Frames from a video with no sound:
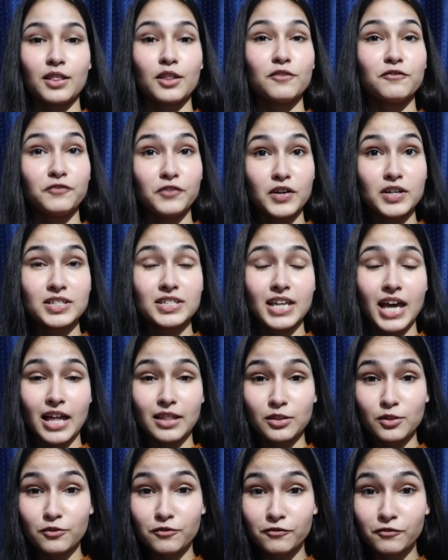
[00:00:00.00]
The first
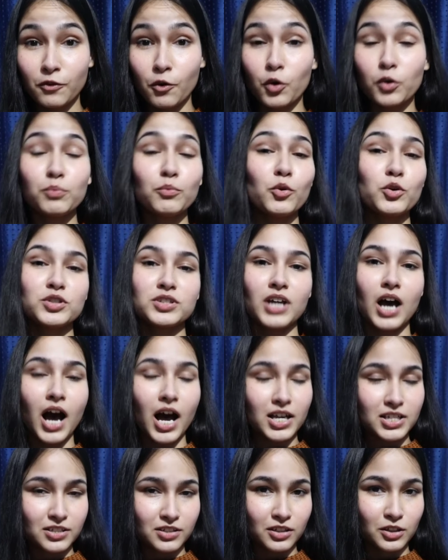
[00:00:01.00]
and the foremost
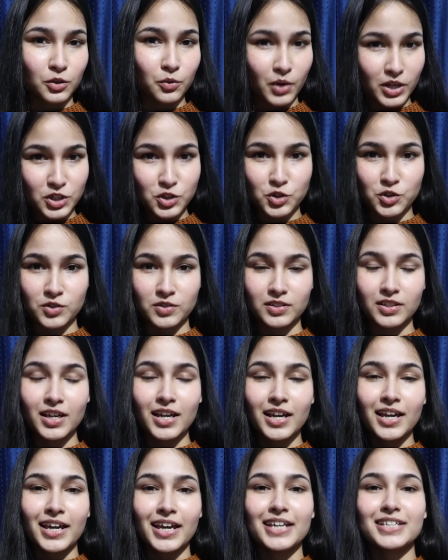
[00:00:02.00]
asked
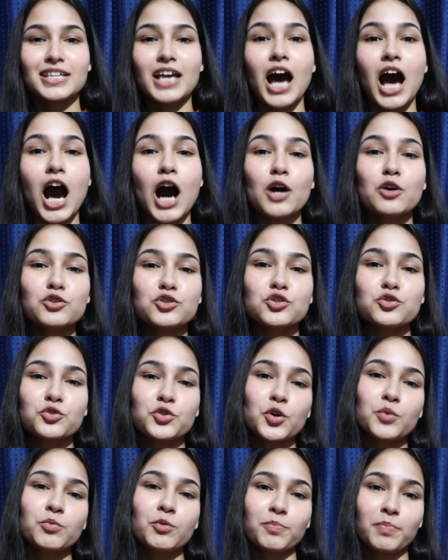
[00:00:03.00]
question is, how
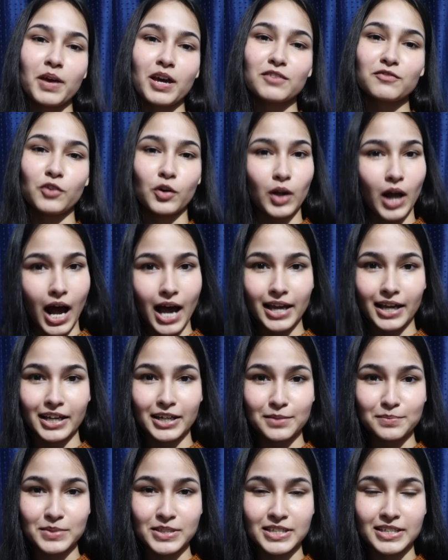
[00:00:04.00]
should you prepare for
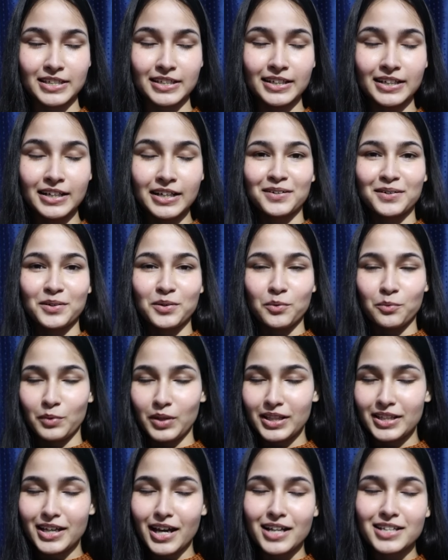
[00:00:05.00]
IIMC?
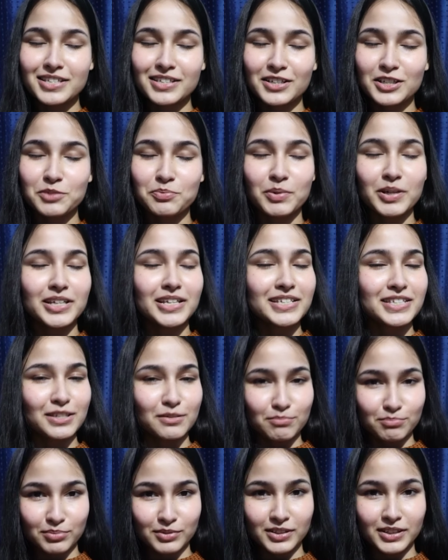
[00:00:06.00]
Well, the answer is pretty
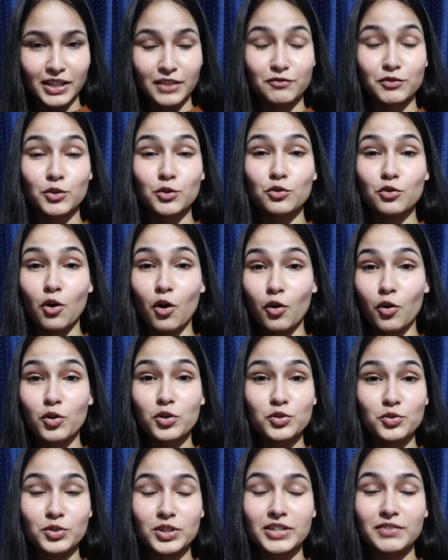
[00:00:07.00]
simple. If you log
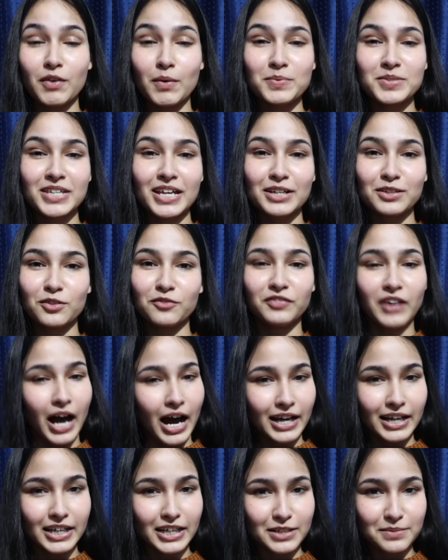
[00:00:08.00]
on to the website of
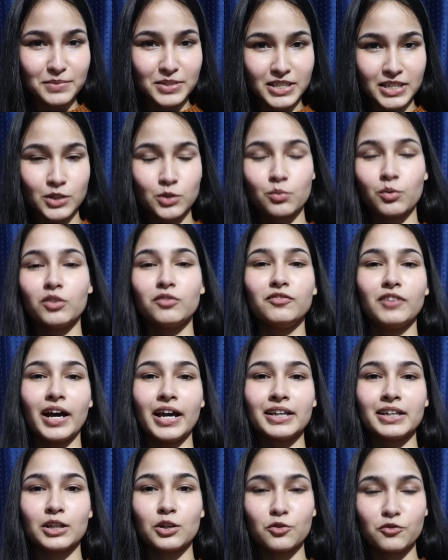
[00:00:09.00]
IIMC, you will
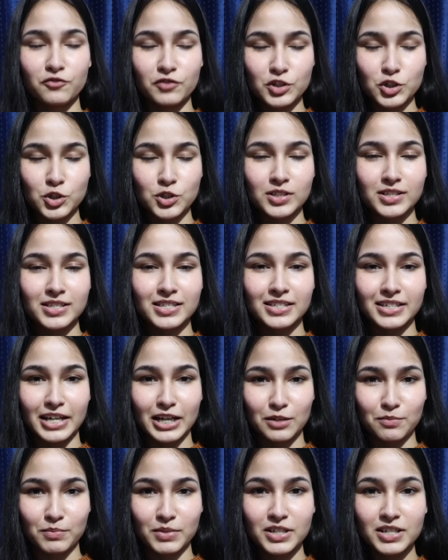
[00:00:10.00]
find an official
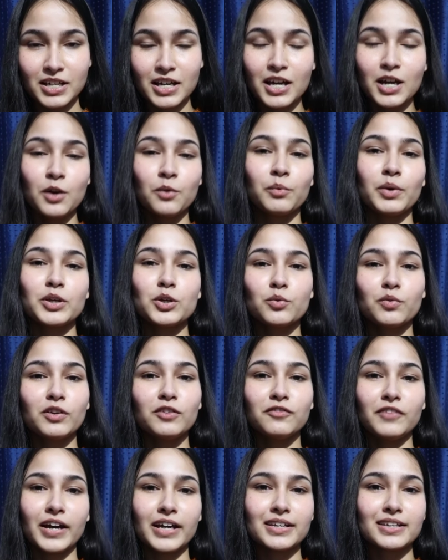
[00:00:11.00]
statement where you
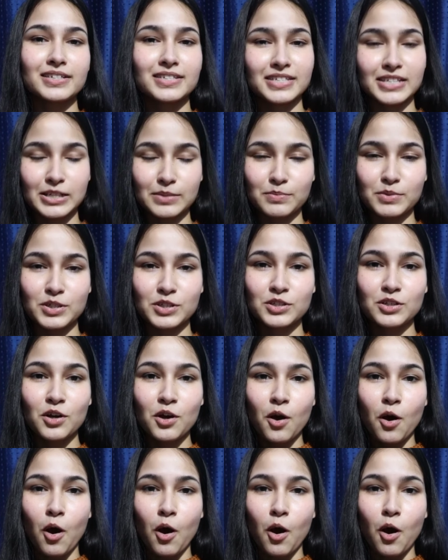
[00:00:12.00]
will find a syllabus